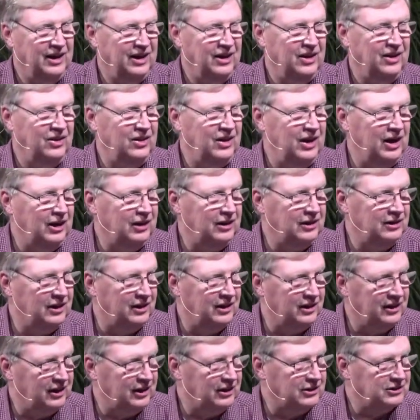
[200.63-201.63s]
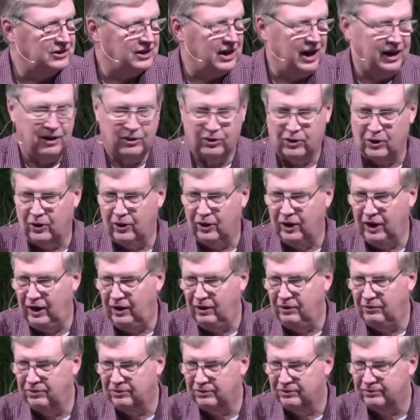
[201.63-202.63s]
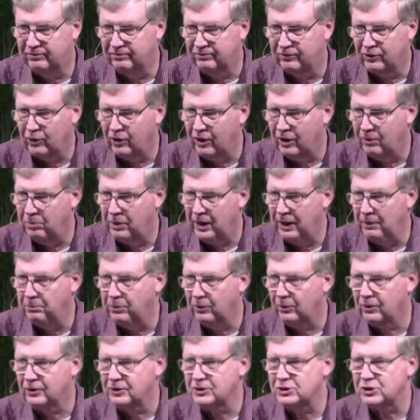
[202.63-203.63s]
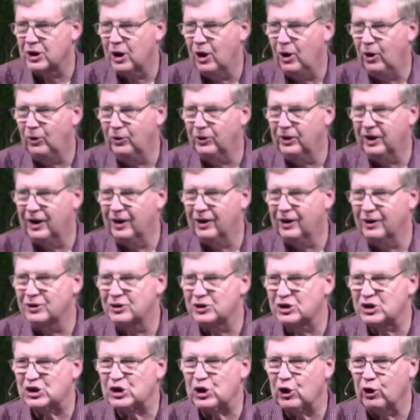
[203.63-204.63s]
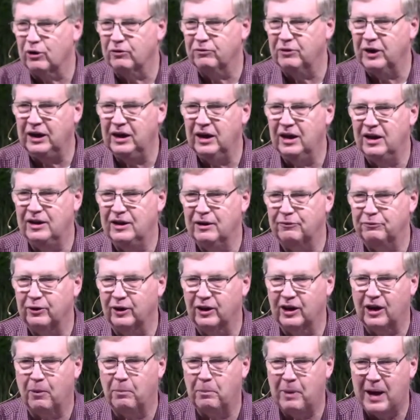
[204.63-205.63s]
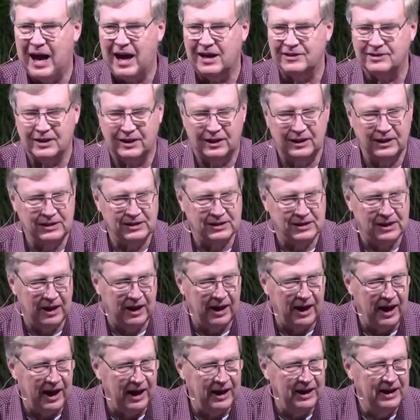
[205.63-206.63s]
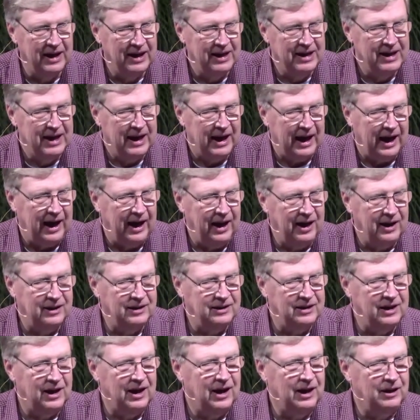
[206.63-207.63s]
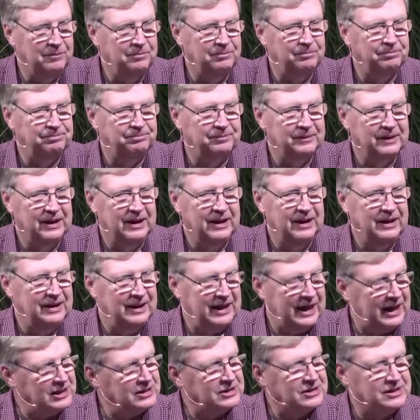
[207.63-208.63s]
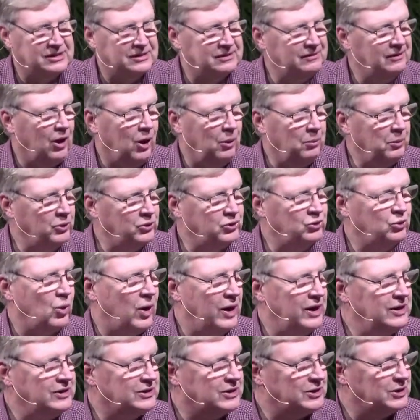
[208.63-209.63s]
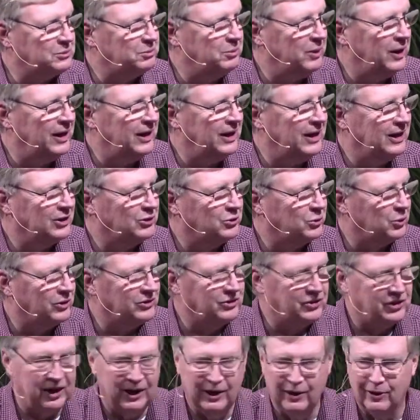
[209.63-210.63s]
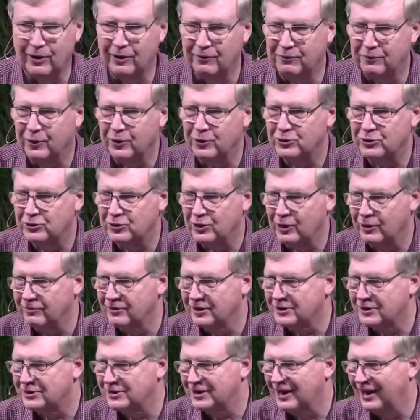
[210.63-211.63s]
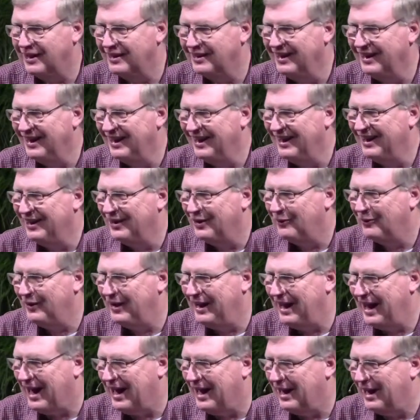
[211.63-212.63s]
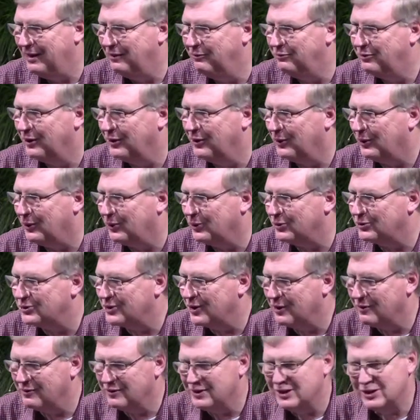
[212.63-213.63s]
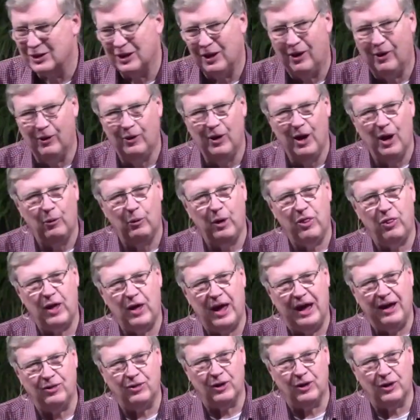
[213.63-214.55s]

there, there's like 30, 30 people or so that are serving in different capacities today. And um, that's almost twice as many as was here the first service that we had for the whole service. So we thank the